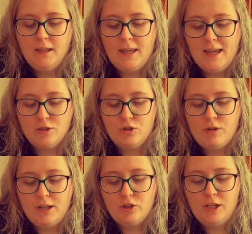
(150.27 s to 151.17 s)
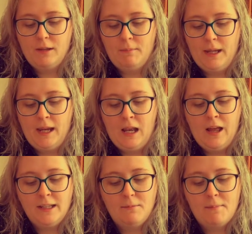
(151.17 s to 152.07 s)
"They're stretching me
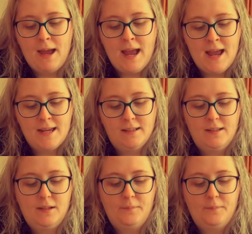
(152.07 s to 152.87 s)
like mad."